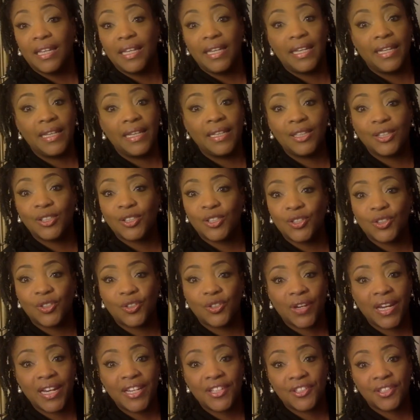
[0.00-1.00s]
The
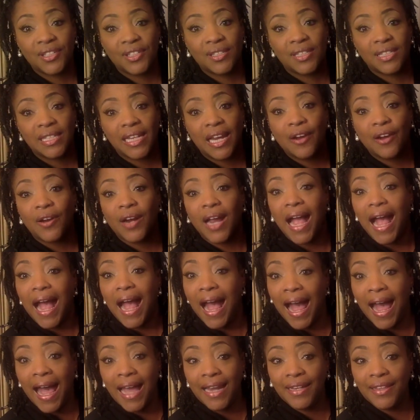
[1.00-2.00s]
illustrations are
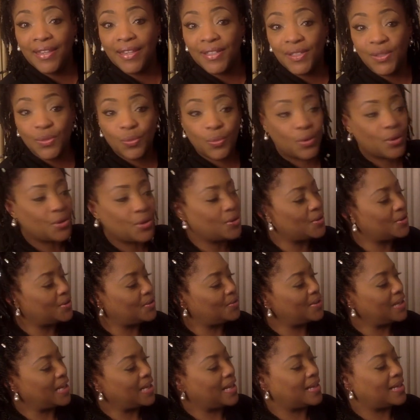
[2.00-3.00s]
out of this world,
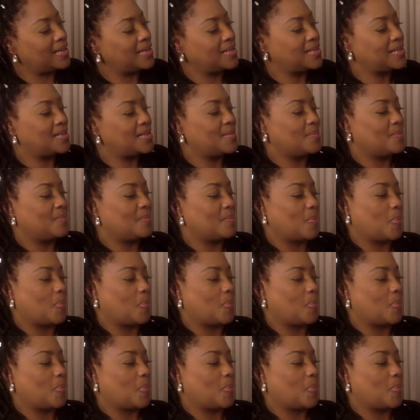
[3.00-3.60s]
you guys.